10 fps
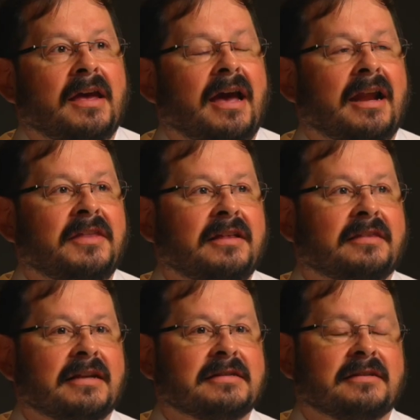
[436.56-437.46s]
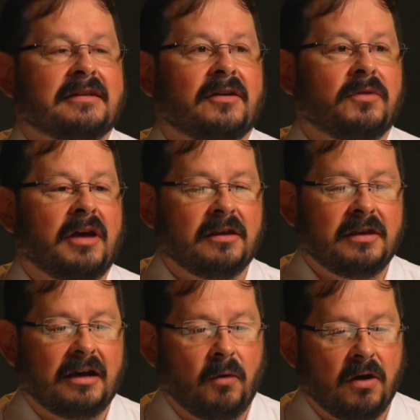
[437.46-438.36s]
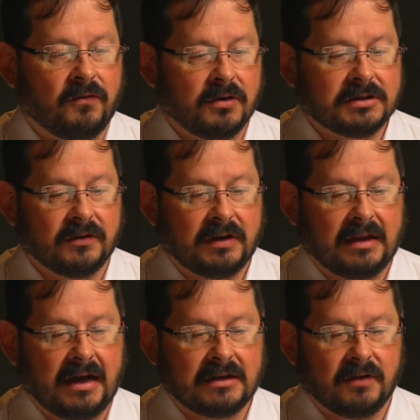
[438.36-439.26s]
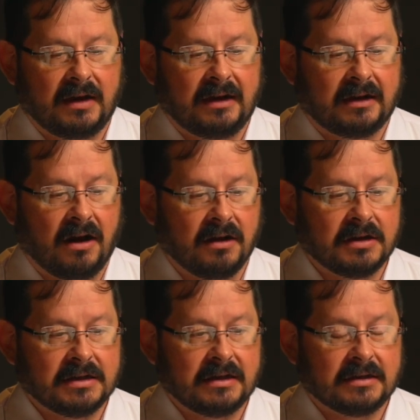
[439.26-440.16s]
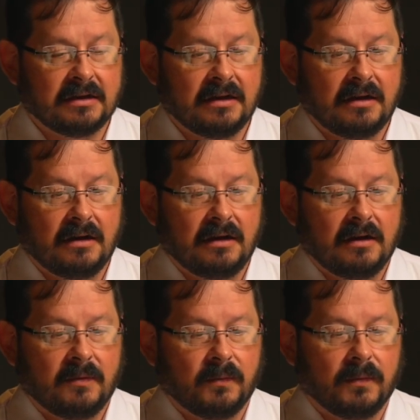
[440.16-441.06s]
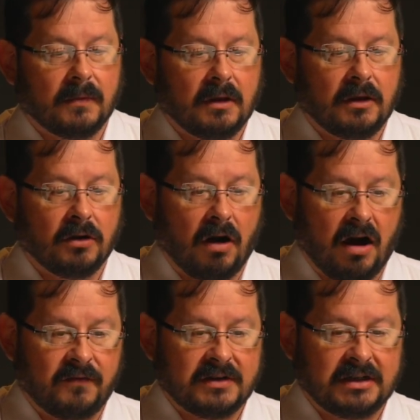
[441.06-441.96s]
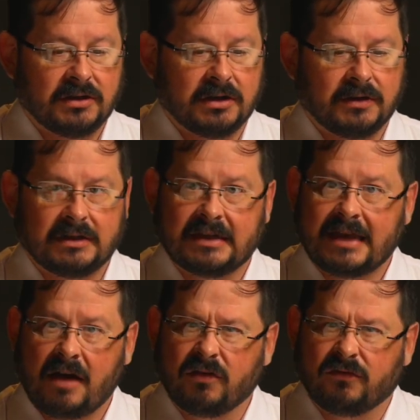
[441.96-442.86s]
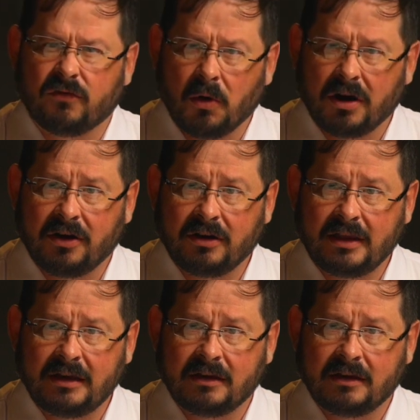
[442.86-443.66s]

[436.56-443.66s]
I think that's the other thing I want folks to realize, right, and acknowledge is your office at Treasury is a staff of 4 currently,